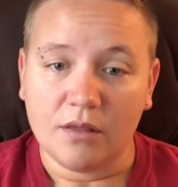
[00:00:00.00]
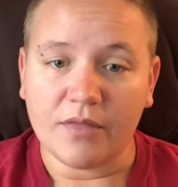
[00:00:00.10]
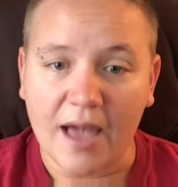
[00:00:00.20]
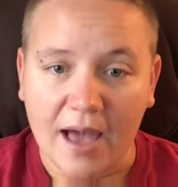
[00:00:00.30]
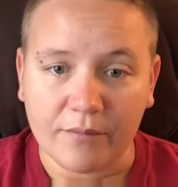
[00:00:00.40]

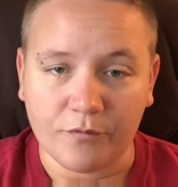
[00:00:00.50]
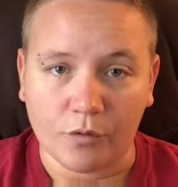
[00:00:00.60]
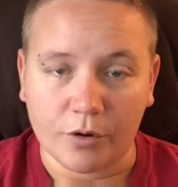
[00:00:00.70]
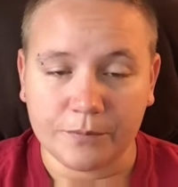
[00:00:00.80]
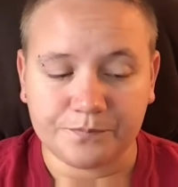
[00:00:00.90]
the app
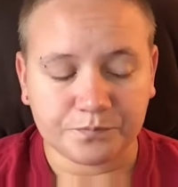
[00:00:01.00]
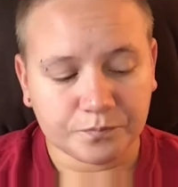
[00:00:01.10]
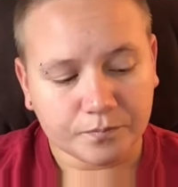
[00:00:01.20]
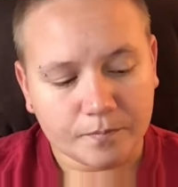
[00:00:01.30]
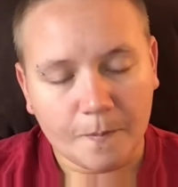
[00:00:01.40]
for it.
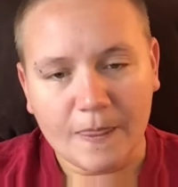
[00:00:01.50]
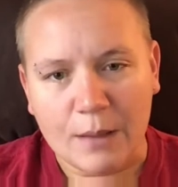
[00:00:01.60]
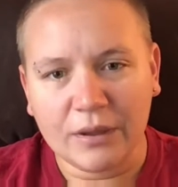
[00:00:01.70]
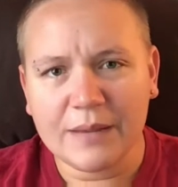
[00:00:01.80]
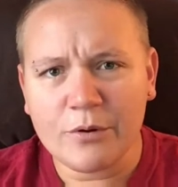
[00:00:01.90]

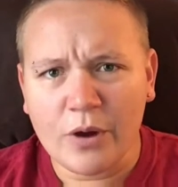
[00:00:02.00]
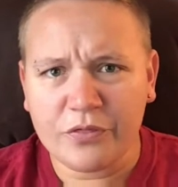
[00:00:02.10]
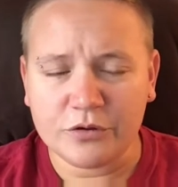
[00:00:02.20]
But let me run